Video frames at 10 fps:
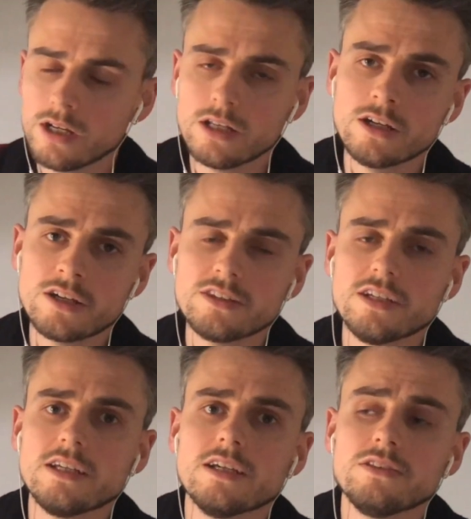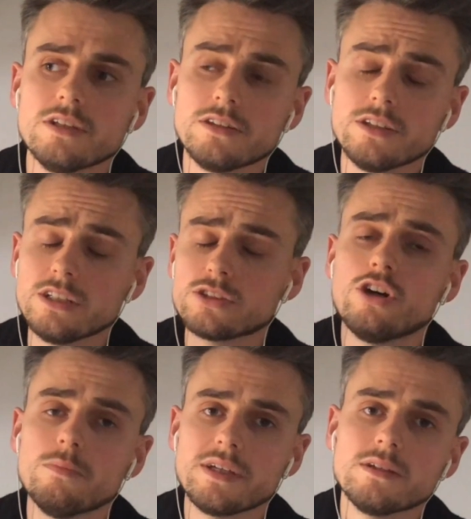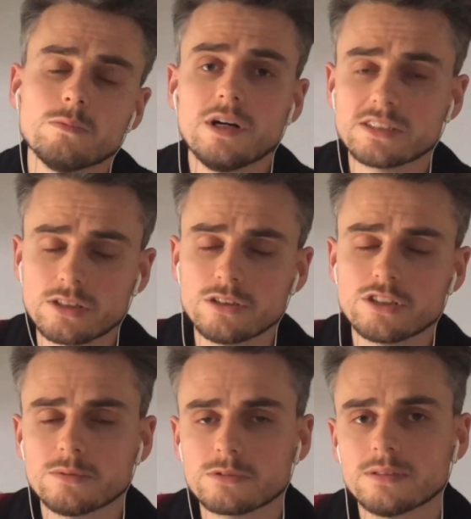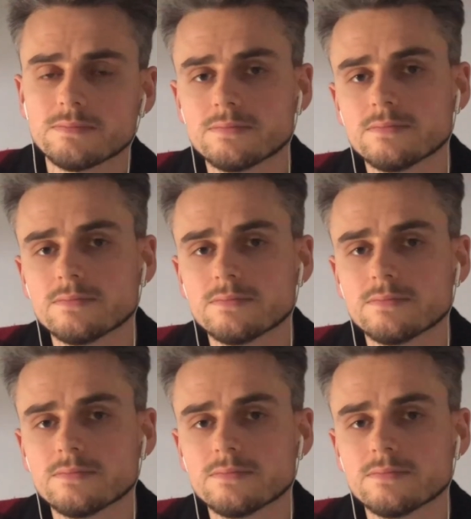learning that he taught me whilst on the job as well.